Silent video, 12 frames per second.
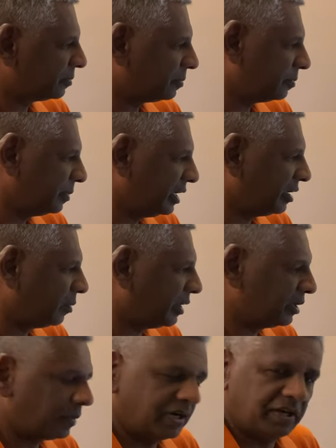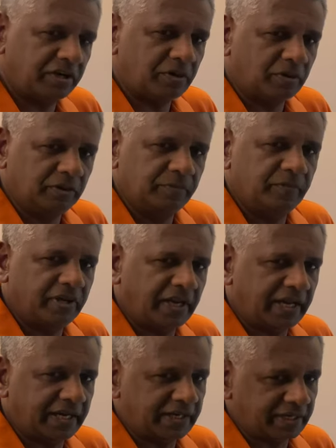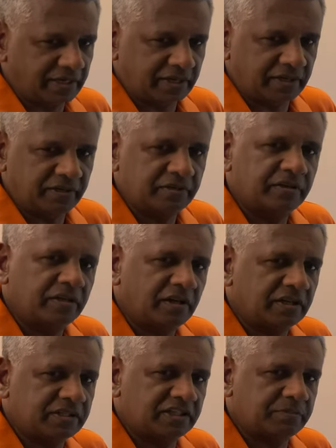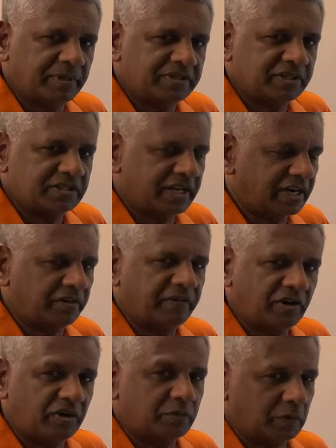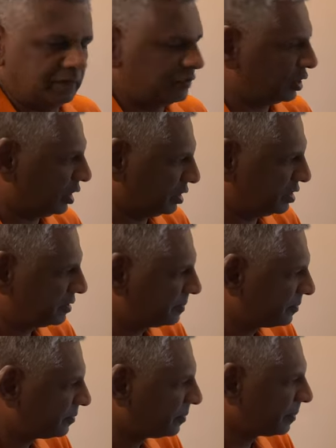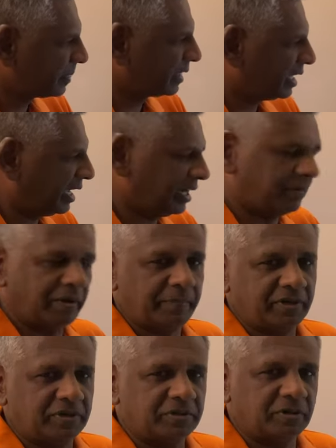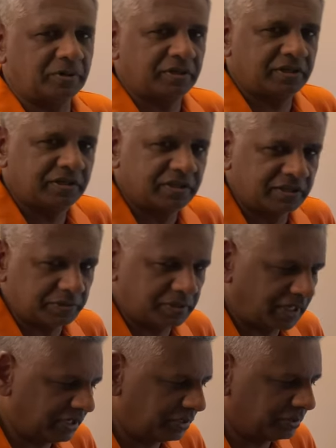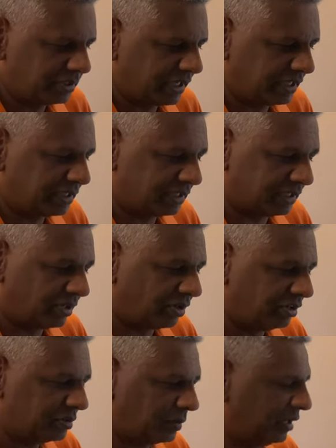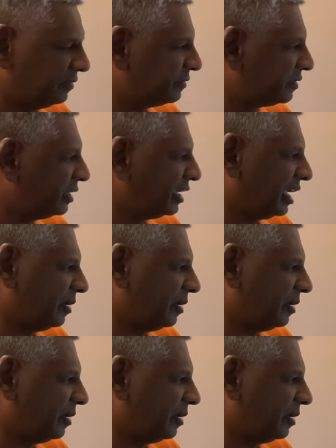Being a 120 roll and a 6x6 negative, I got 12 shots. And I'm happy to note, to tell you that all 12 came